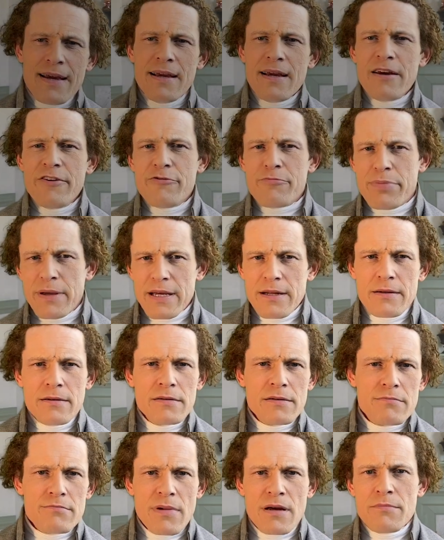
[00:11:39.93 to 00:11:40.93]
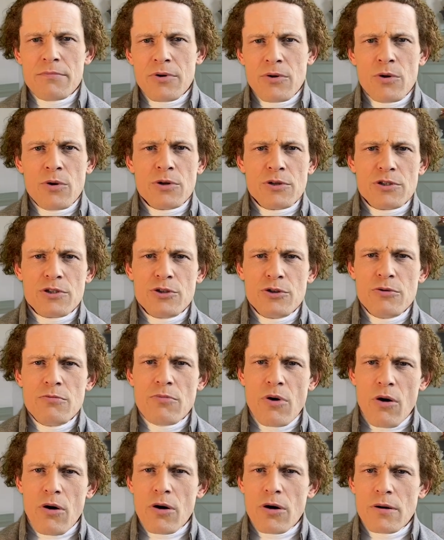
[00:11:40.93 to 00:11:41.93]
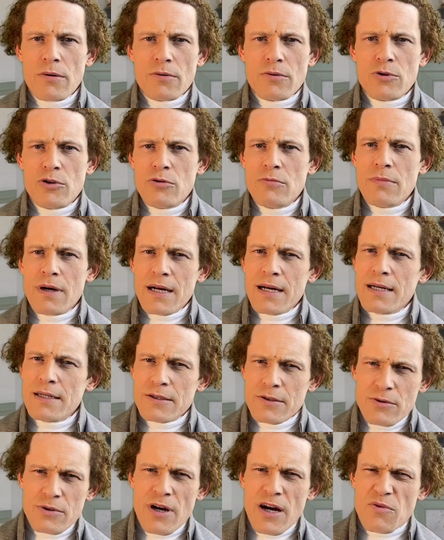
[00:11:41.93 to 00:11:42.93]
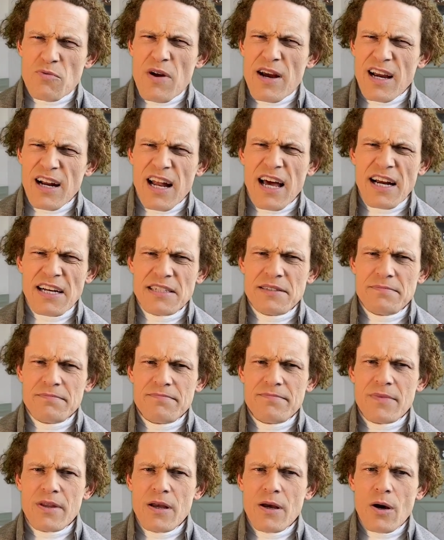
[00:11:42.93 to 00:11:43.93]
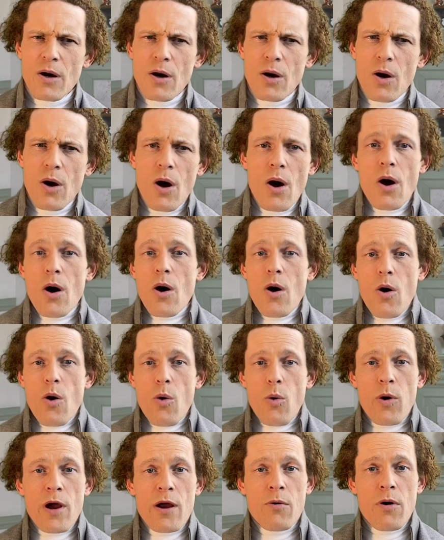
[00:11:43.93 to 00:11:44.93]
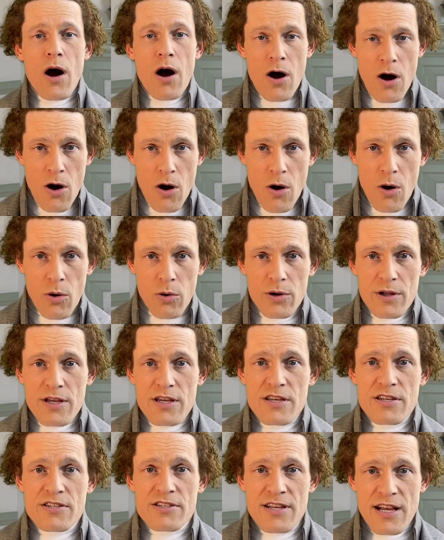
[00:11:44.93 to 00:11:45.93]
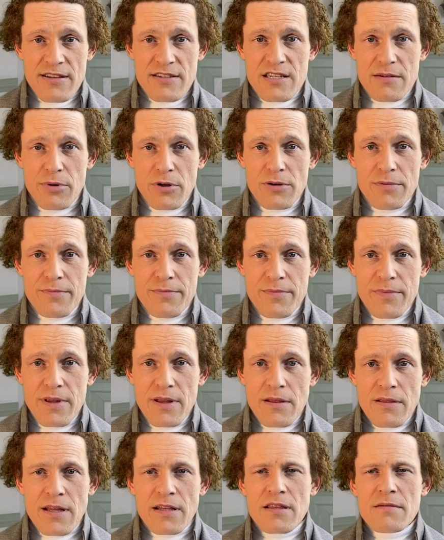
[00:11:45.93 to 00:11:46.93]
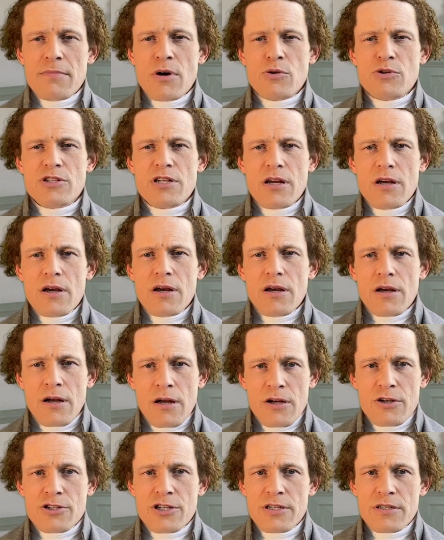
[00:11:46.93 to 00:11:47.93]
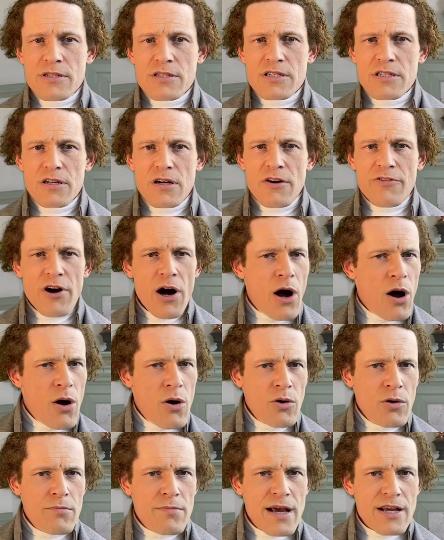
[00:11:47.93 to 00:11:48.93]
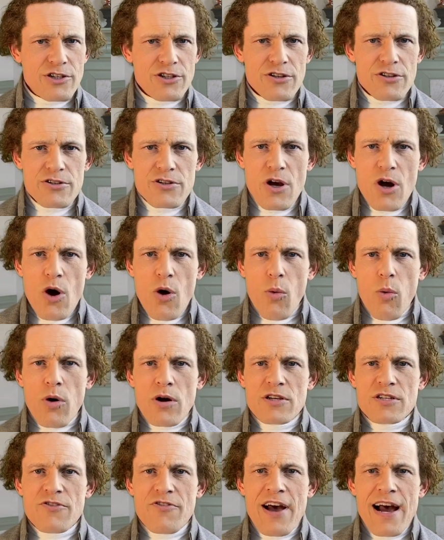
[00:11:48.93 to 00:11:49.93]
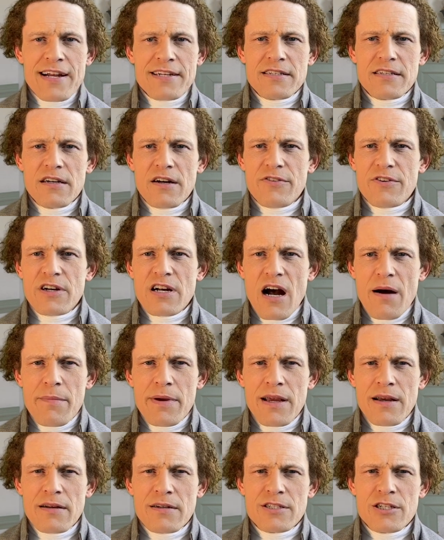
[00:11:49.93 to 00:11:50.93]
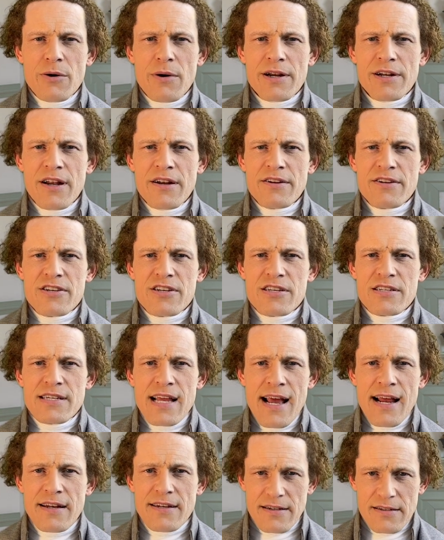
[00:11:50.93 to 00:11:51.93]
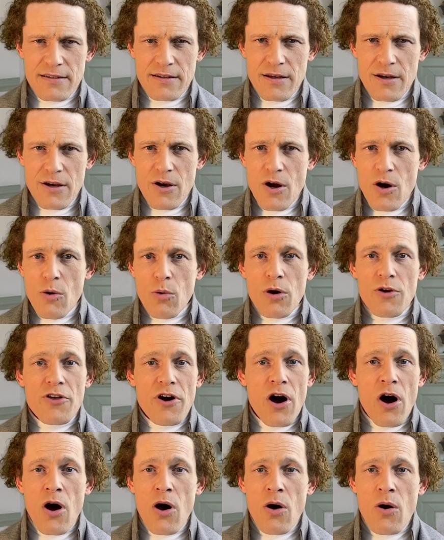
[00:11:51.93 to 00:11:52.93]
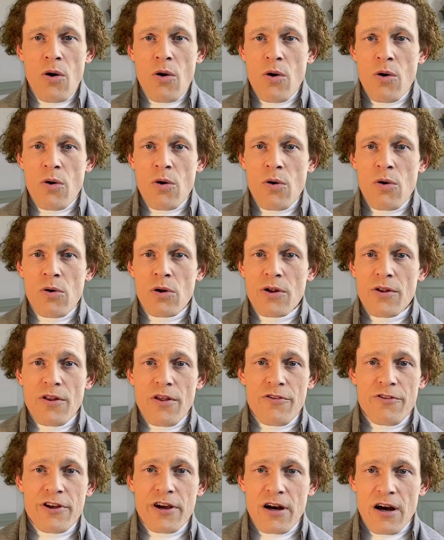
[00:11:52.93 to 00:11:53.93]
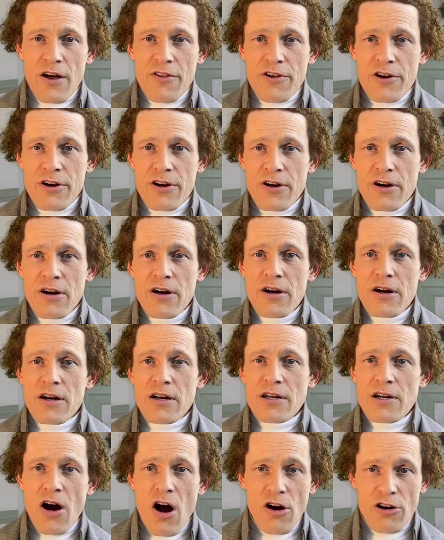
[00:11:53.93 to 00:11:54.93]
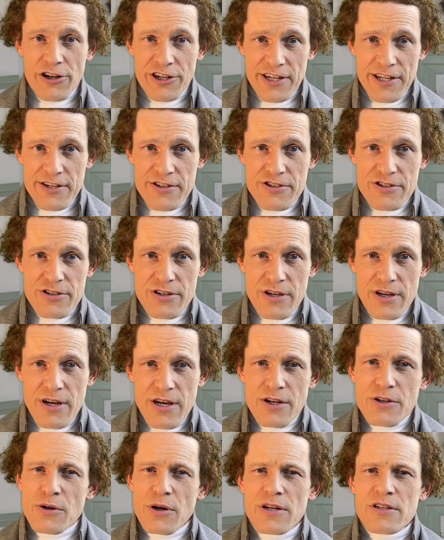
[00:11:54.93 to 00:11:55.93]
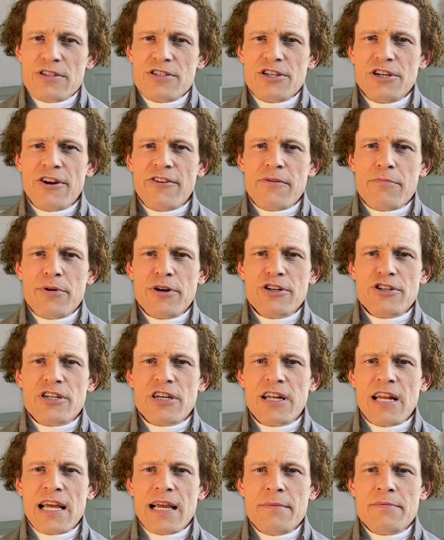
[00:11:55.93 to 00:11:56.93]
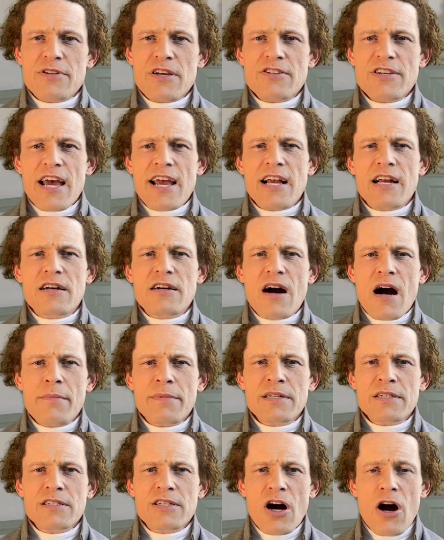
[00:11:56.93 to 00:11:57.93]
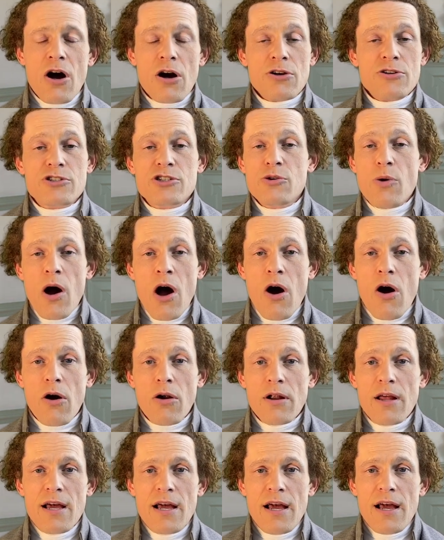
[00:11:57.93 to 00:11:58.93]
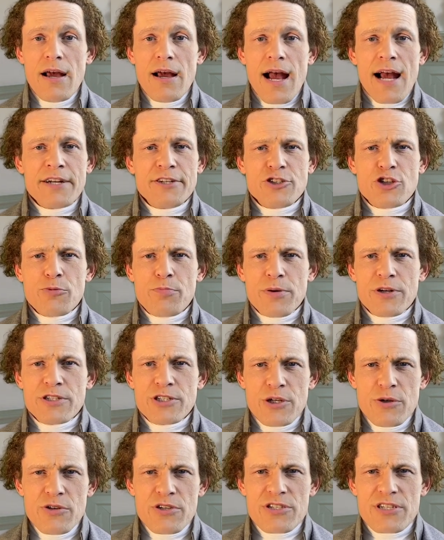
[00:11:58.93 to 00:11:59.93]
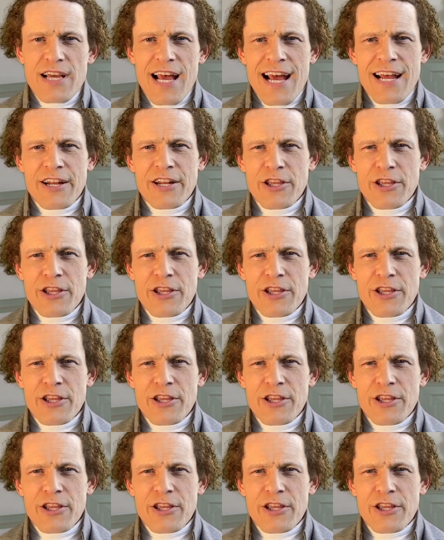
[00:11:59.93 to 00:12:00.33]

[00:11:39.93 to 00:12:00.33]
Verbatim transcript: have been a member or two more whom I do not recollect, we were all sensible that the most urgent of all measures was that of coming to an understanding with all the other colonies, to consider the British claims as a common cause to all, and to produce an